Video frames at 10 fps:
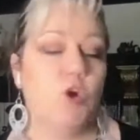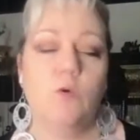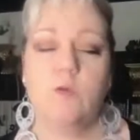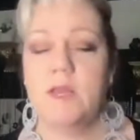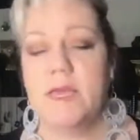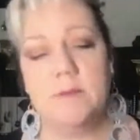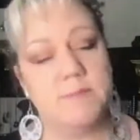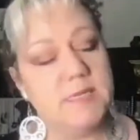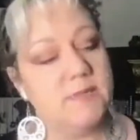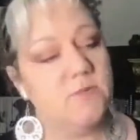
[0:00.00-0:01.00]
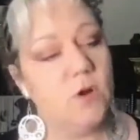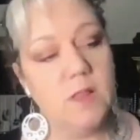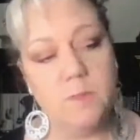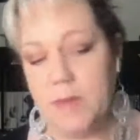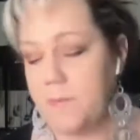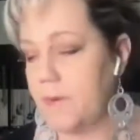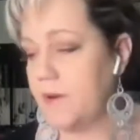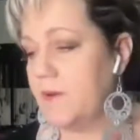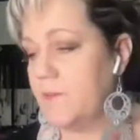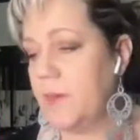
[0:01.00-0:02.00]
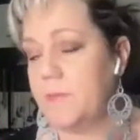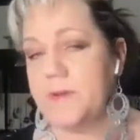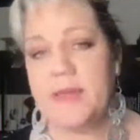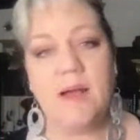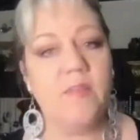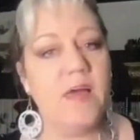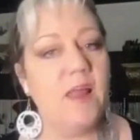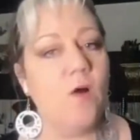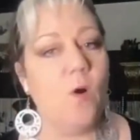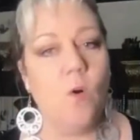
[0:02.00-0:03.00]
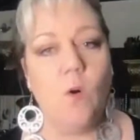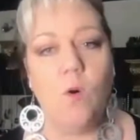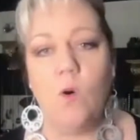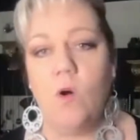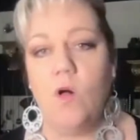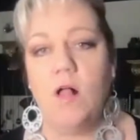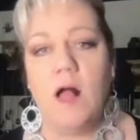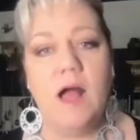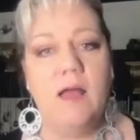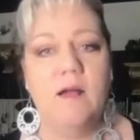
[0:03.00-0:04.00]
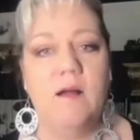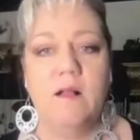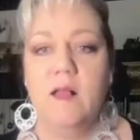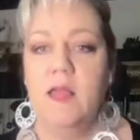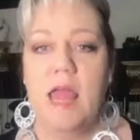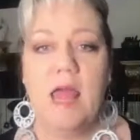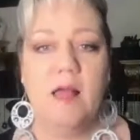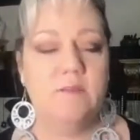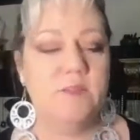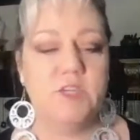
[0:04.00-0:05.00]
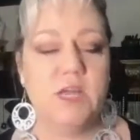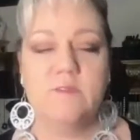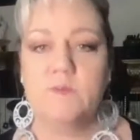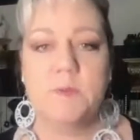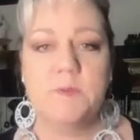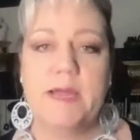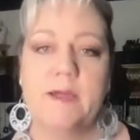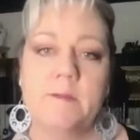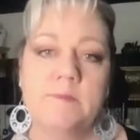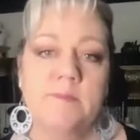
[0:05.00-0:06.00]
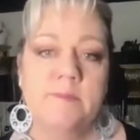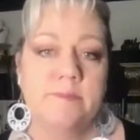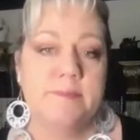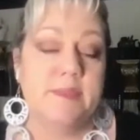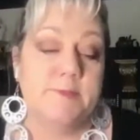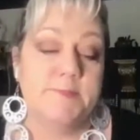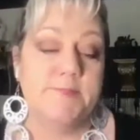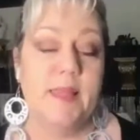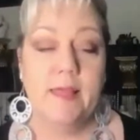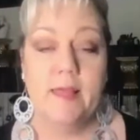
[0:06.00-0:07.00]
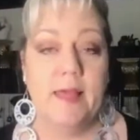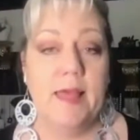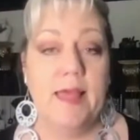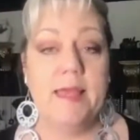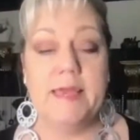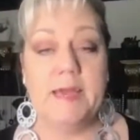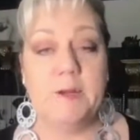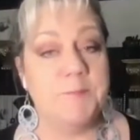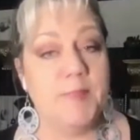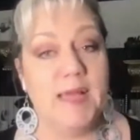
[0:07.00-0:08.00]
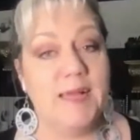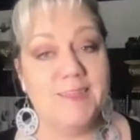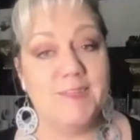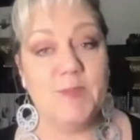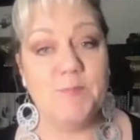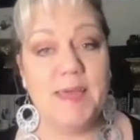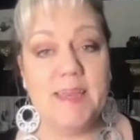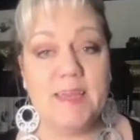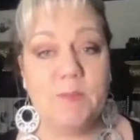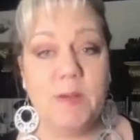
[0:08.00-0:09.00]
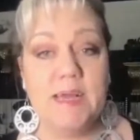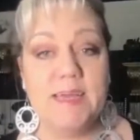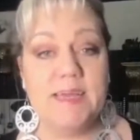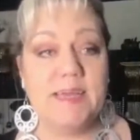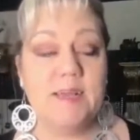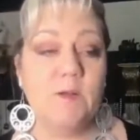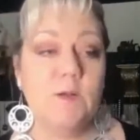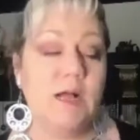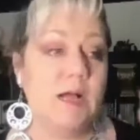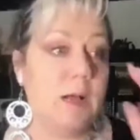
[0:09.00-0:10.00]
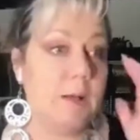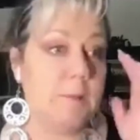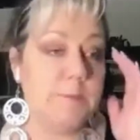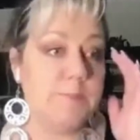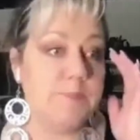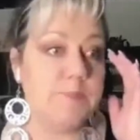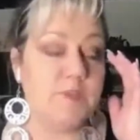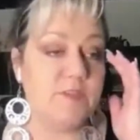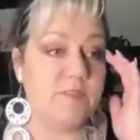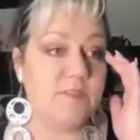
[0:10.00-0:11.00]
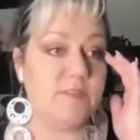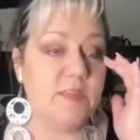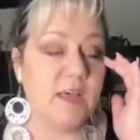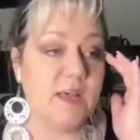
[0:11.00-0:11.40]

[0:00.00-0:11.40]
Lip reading: totally empty. Toilet paper, paper towel, that whole aisle, the shelves were bare. So anyhow, the panic buying just